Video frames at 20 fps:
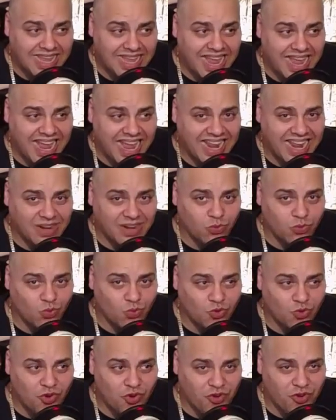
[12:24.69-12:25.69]
and
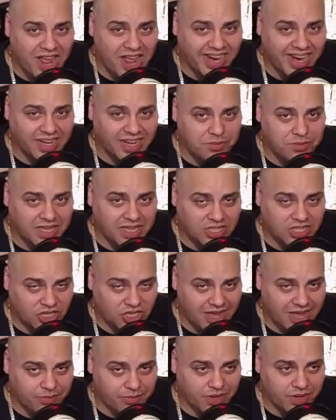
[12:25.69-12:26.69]
you're not going to be the
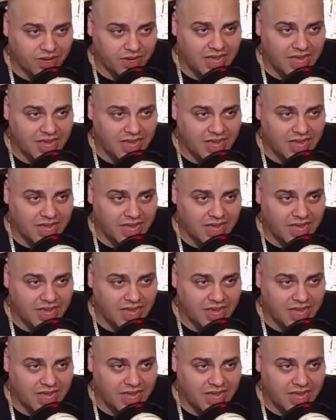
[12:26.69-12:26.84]
champion.